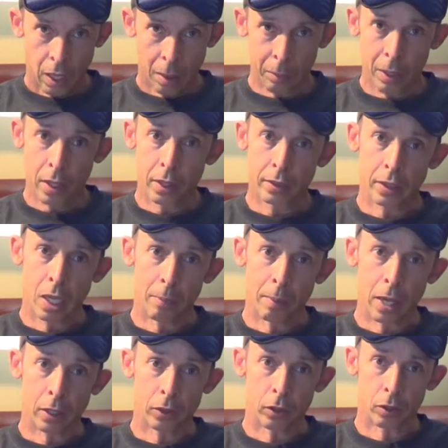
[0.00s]
I'm Leon Scott
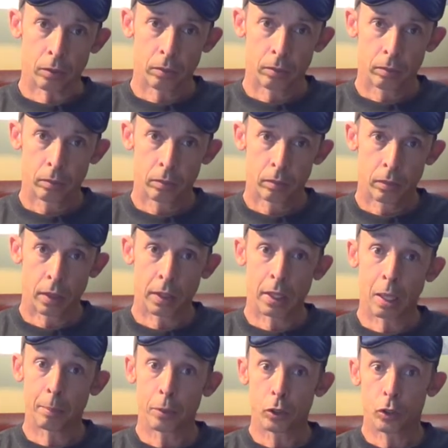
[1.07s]
Baxter, the
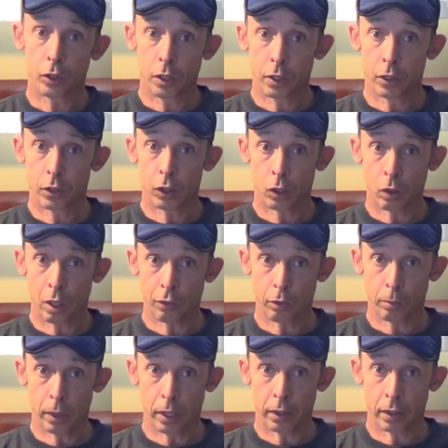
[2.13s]
dumbest genius you'll
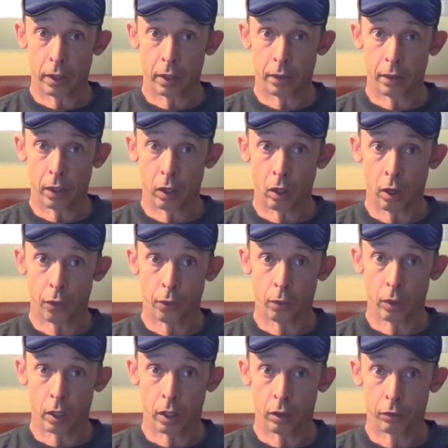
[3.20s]
ever meet, and the
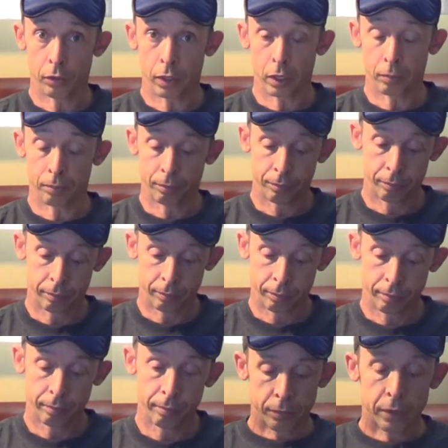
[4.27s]
author of
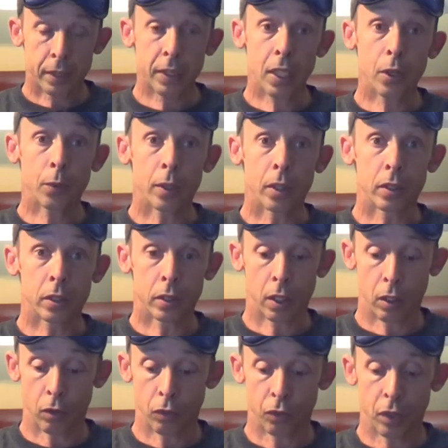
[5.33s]
Secrets
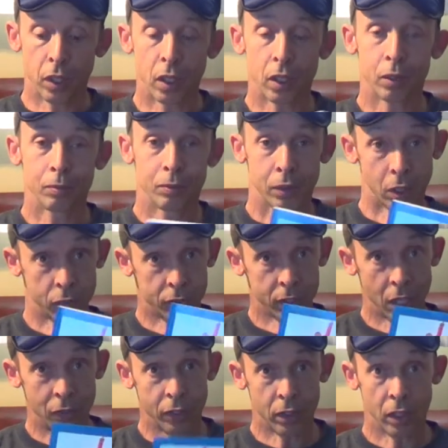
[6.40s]
of
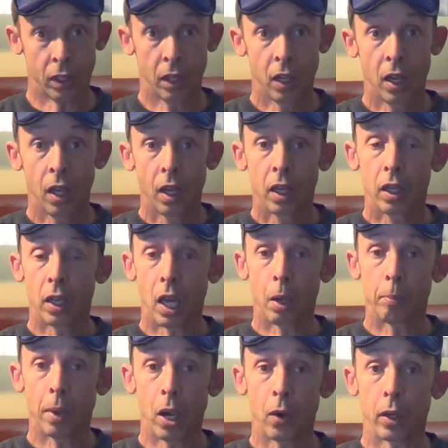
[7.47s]
Safety
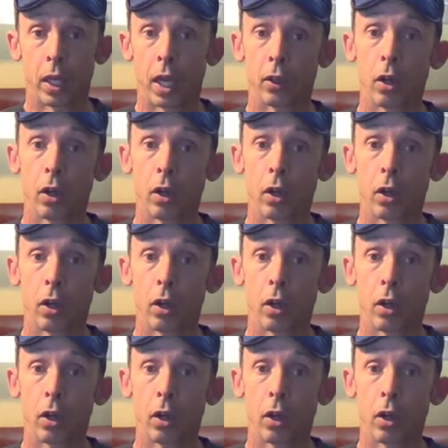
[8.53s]
Net Parenting.